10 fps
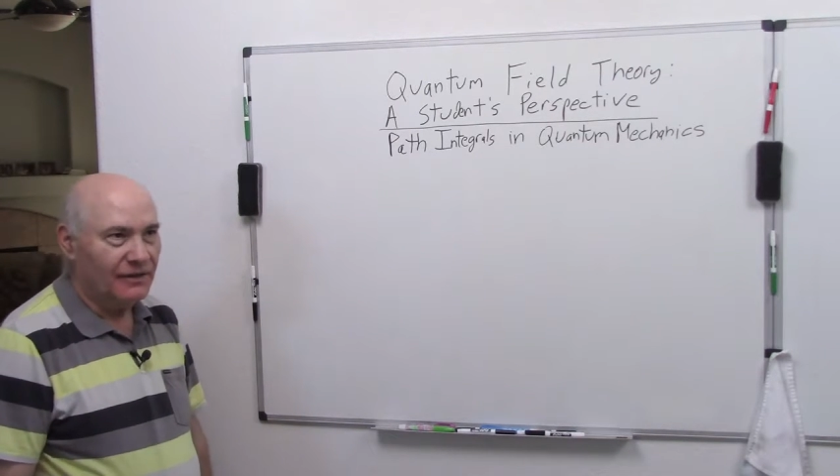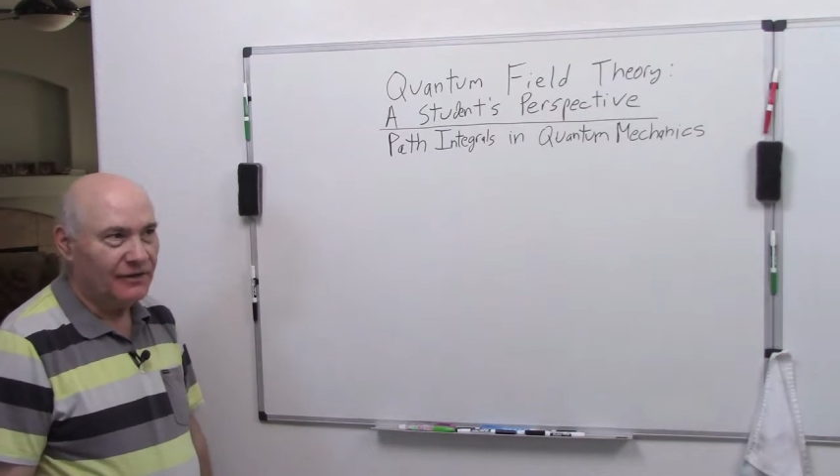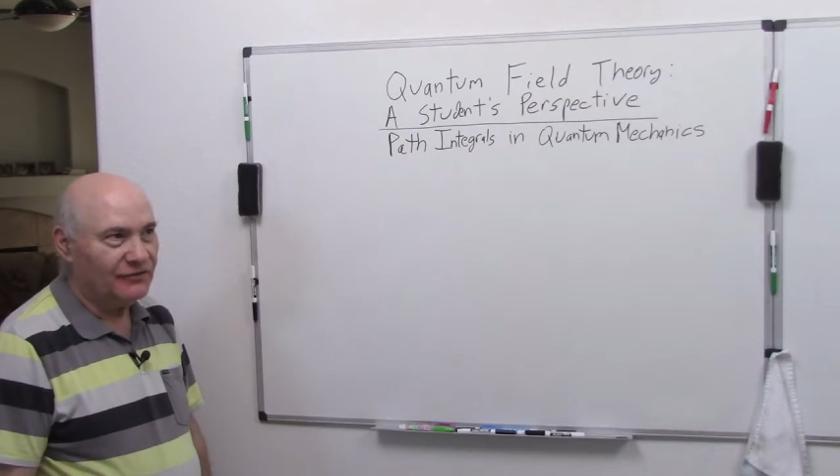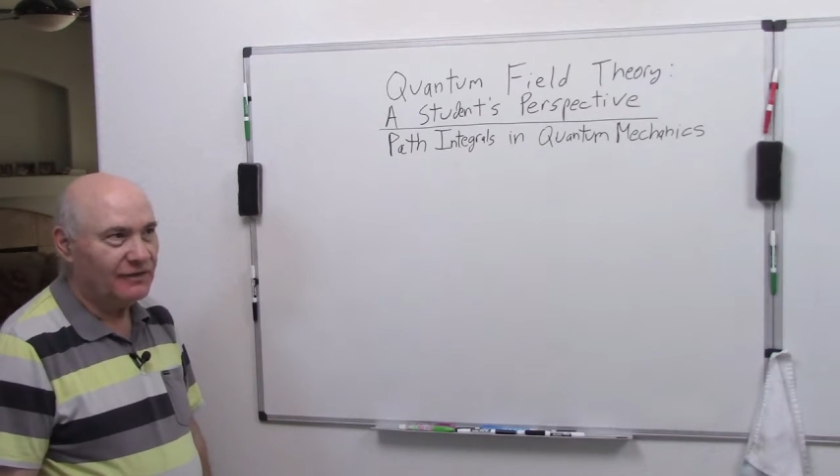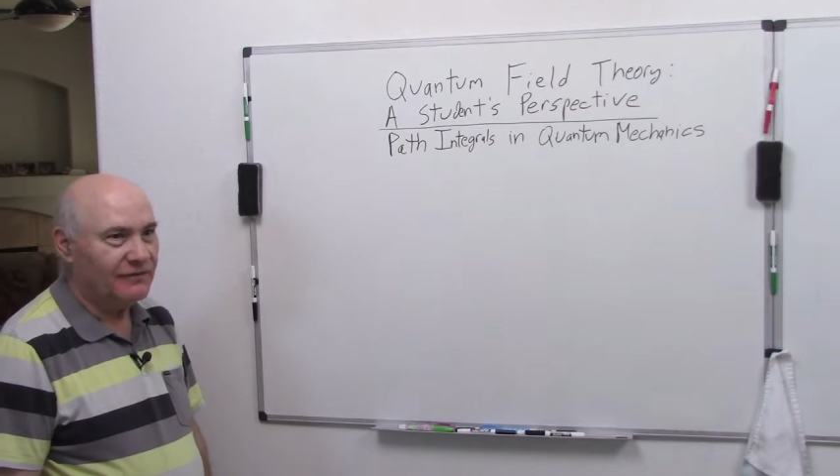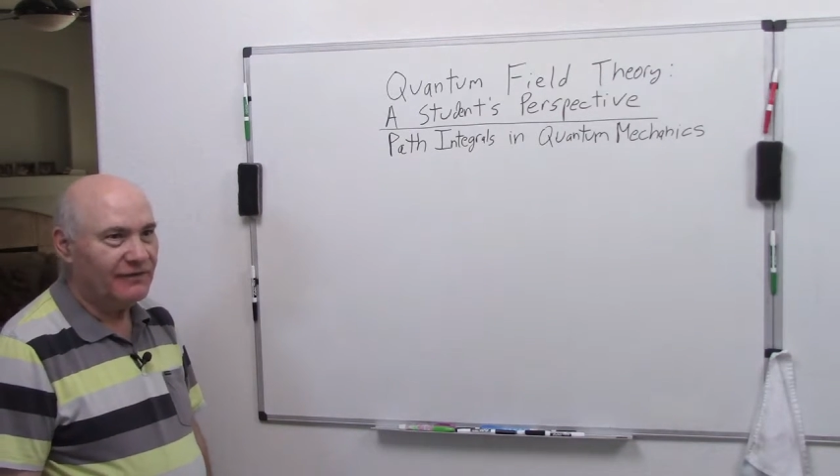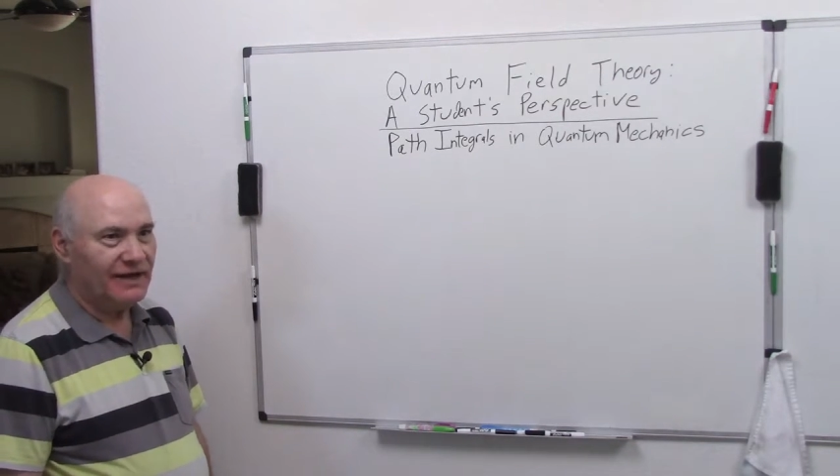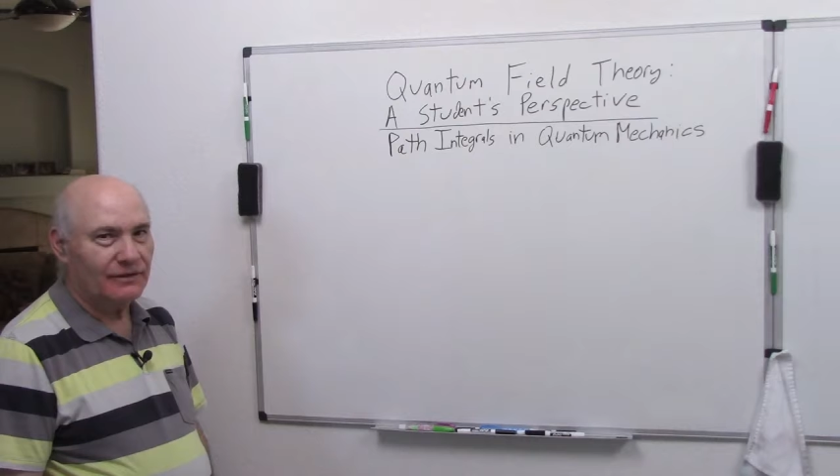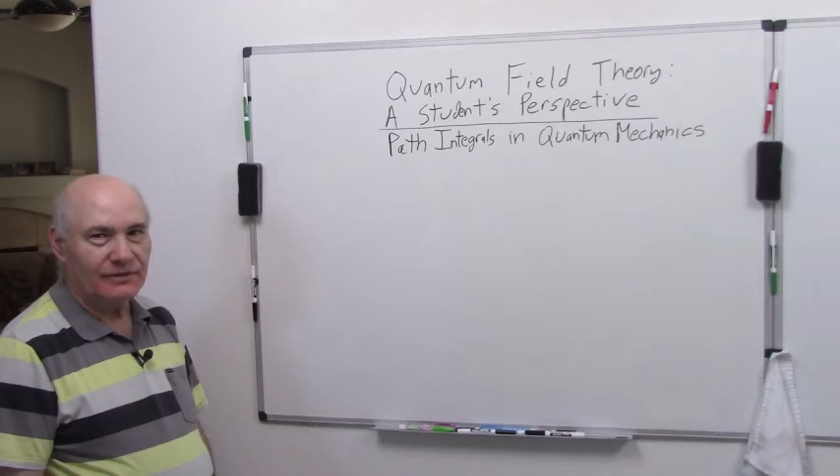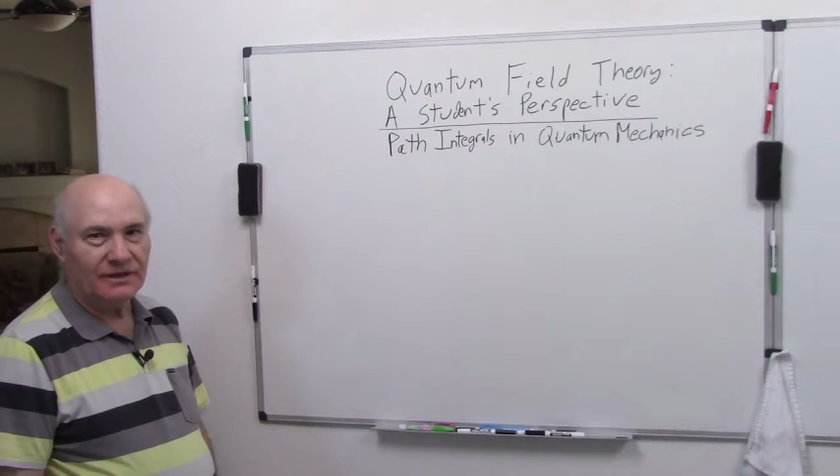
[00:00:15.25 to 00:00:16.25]
this and the
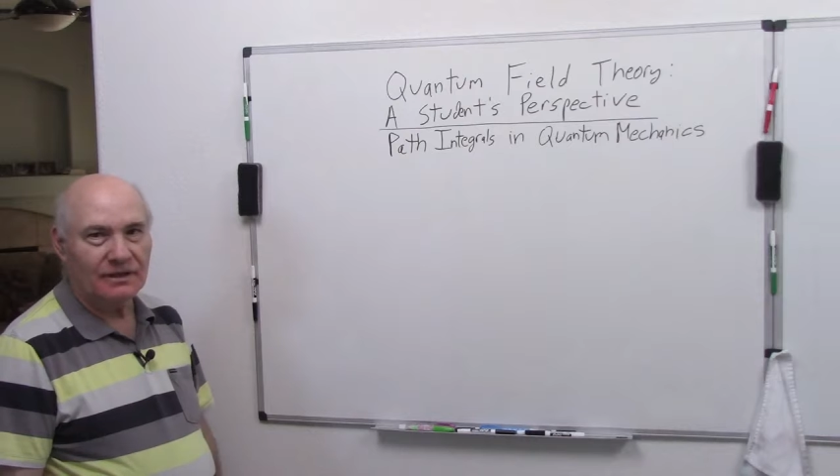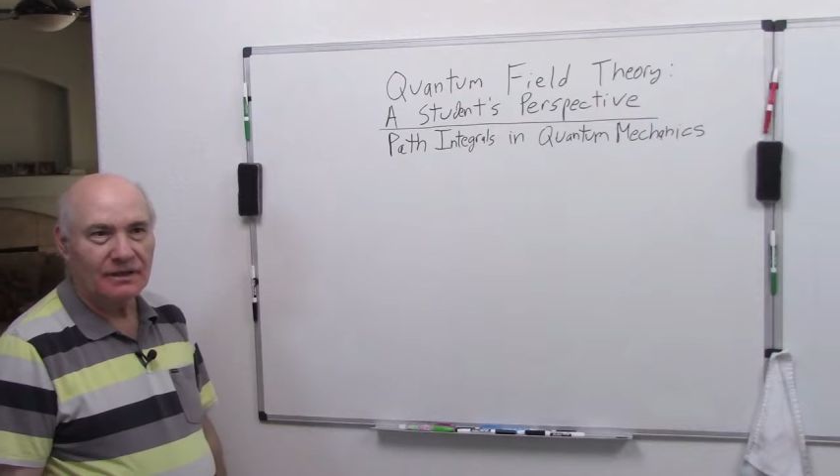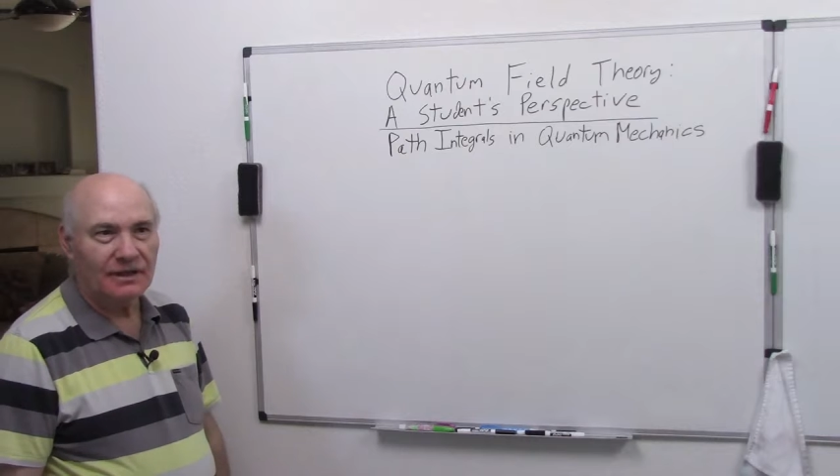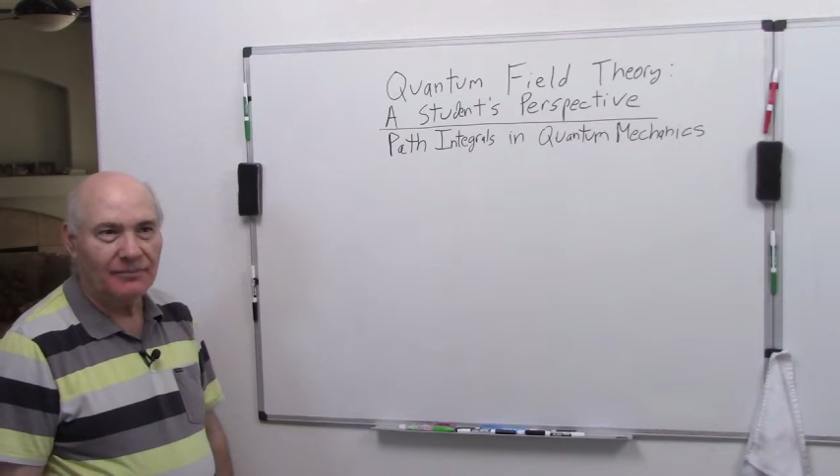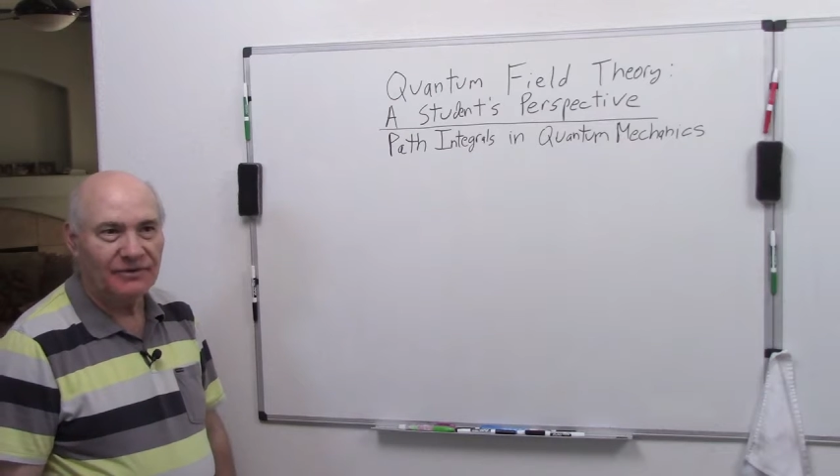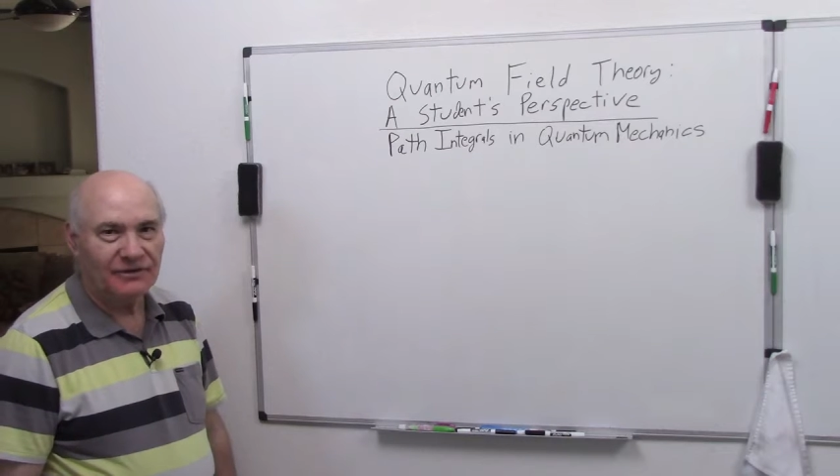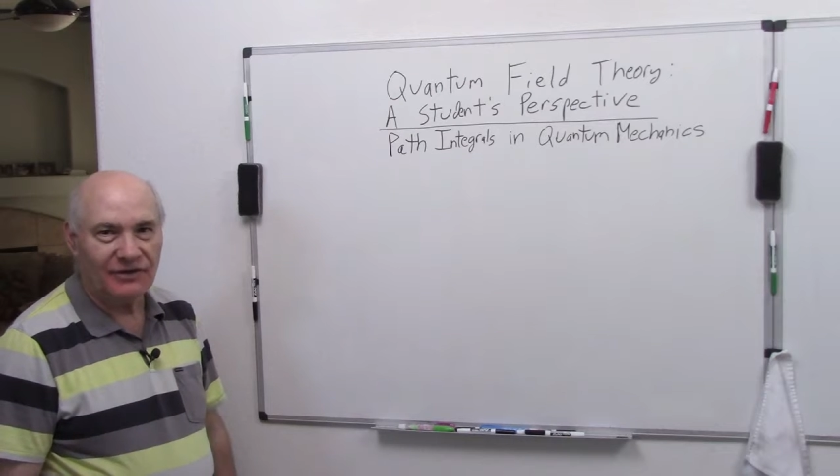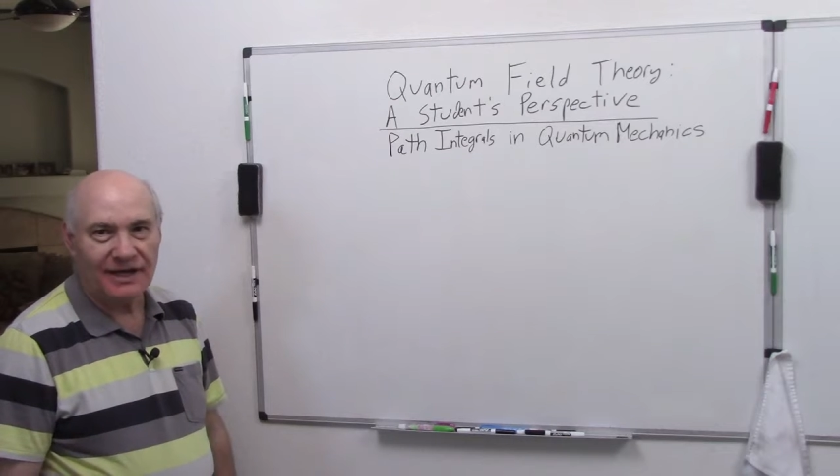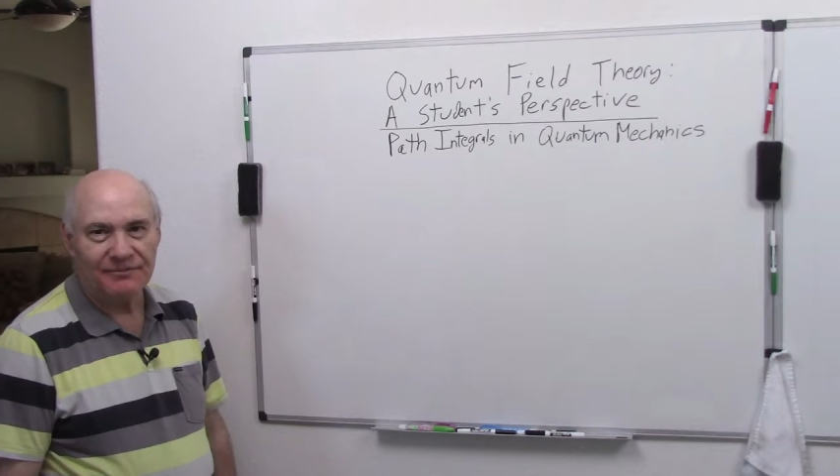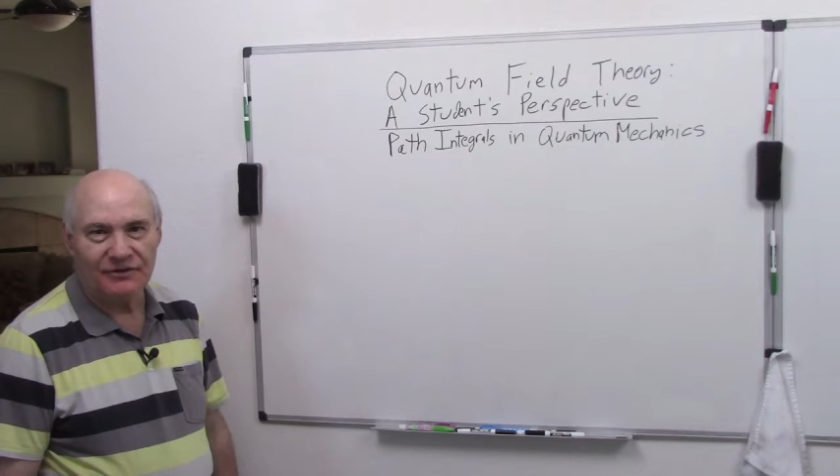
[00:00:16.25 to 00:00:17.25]
following couple of
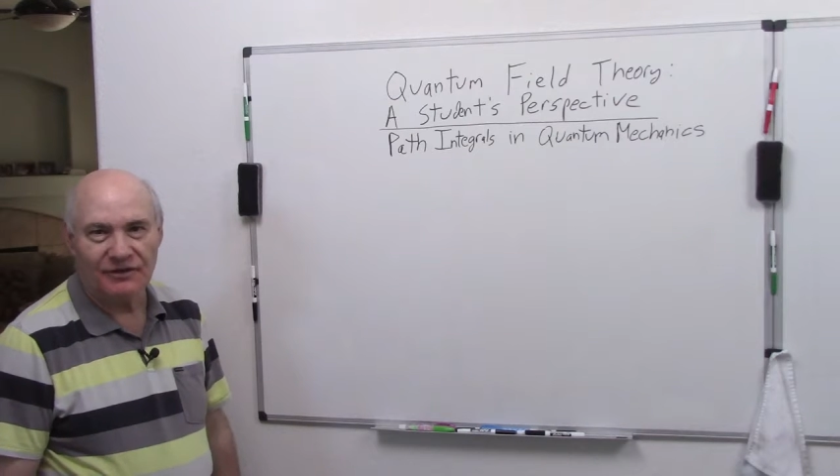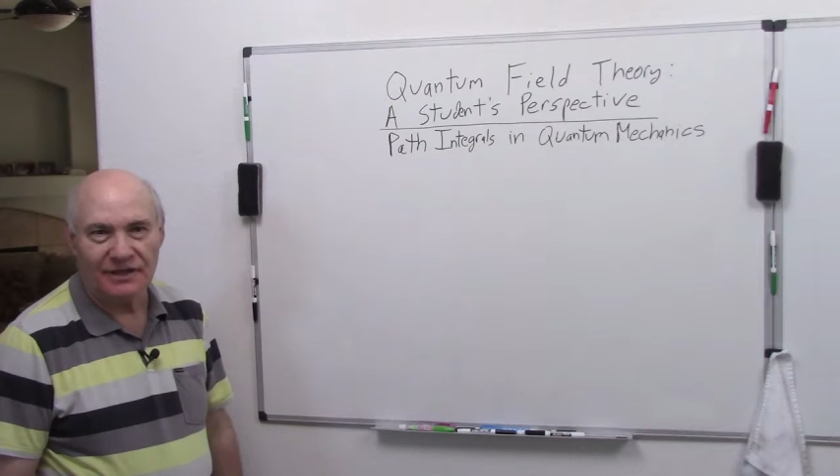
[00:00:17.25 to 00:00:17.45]
chapters are